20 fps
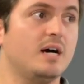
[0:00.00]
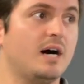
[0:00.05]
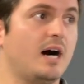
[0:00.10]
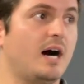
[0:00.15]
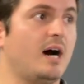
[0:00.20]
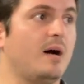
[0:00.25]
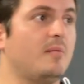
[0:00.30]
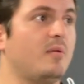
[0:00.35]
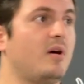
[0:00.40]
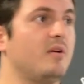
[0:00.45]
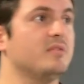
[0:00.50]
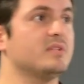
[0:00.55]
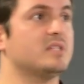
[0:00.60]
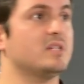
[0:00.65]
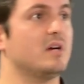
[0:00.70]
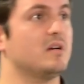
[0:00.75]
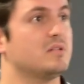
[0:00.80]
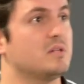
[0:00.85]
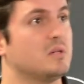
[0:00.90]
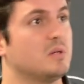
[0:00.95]

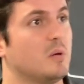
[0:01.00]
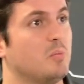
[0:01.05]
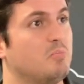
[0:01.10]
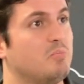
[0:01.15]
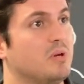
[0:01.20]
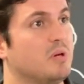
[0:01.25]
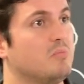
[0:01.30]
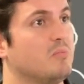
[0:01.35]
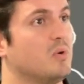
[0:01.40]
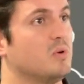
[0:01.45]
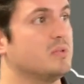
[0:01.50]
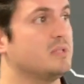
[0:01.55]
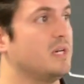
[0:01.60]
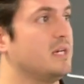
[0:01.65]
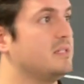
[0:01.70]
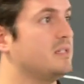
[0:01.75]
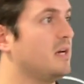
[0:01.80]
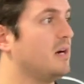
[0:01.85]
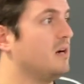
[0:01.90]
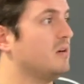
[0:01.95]
Obviously I'll tell you a bit more
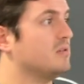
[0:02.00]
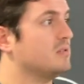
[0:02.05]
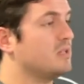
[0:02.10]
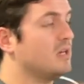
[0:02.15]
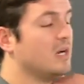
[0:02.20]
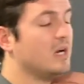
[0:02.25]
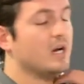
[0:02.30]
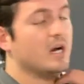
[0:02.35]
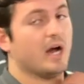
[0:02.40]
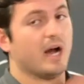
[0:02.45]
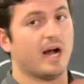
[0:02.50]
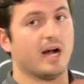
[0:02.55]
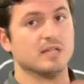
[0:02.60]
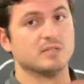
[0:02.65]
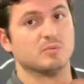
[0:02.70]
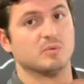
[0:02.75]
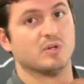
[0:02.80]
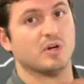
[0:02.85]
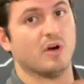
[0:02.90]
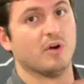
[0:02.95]
details
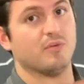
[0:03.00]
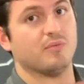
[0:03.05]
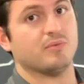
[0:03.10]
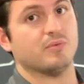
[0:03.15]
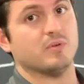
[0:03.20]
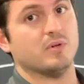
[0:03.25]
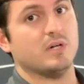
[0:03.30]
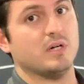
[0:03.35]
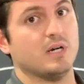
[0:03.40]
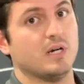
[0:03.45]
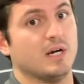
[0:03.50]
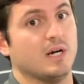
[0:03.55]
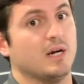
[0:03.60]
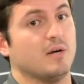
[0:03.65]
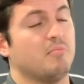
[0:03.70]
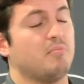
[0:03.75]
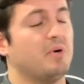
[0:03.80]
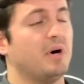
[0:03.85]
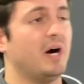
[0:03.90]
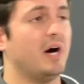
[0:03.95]
as we go through
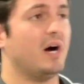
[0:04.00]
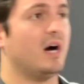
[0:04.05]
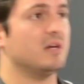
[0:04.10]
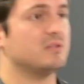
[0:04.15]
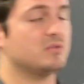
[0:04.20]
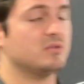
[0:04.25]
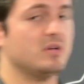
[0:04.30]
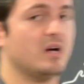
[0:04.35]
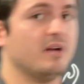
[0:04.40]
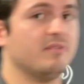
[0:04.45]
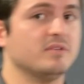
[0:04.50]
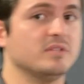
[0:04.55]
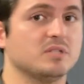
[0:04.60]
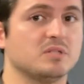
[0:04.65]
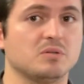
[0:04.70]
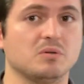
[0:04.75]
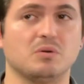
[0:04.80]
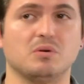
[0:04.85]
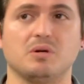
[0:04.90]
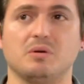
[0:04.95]
it, but I do have
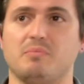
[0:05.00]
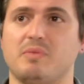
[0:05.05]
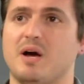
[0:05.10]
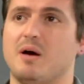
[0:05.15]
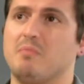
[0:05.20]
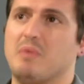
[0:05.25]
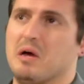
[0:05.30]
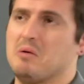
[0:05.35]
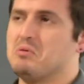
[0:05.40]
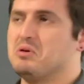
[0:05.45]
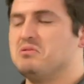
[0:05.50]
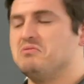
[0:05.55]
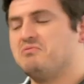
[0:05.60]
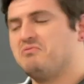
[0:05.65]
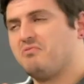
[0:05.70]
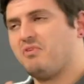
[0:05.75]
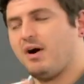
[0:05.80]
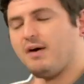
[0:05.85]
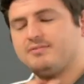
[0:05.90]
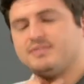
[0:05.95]
installed about maybe
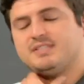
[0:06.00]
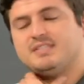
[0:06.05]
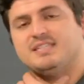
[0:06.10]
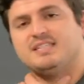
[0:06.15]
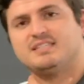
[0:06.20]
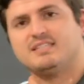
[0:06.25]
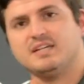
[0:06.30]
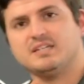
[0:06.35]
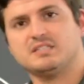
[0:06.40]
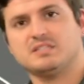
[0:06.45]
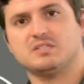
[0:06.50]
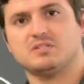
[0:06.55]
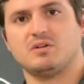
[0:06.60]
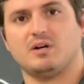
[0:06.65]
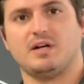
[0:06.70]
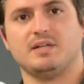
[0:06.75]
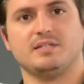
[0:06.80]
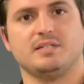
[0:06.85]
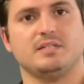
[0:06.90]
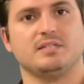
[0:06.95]
5 to 6
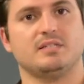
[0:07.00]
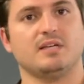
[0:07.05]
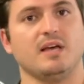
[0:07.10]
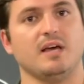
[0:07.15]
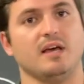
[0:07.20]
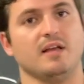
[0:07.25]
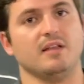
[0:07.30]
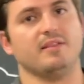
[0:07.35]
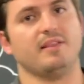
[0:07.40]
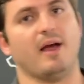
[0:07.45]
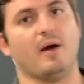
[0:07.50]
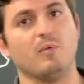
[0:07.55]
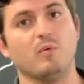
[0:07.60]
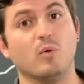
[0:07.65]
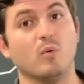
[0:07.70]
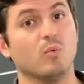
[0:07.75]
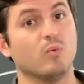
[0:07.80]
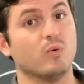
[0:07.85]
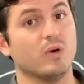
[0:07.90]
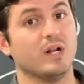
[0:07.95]
exercises that
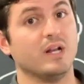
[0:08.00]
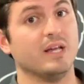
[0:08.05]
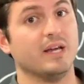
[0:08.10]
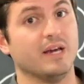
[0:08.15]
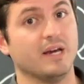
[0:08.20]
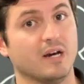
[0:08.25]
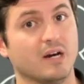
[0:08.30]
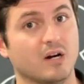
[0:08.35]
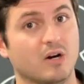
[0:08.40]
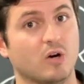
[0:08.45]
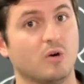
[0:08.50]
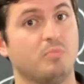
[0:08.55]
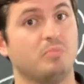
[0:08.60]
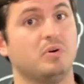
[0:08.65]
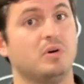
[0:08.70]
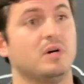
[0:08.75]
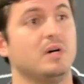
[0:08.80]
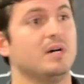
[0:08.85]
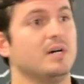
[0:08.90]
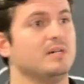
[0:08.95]
will really
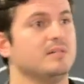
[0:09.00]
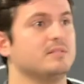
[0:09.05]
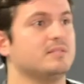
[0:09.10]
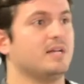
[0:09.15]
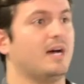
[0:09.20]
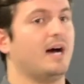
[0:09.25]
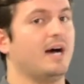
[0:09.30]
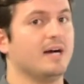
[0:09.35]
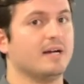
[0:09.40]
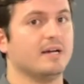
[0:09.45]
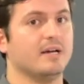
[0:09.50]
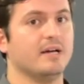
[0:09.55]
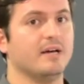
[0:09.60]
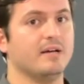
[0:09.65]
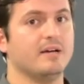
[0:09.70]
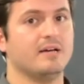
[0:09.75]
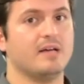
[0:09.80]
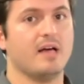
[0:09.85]
help target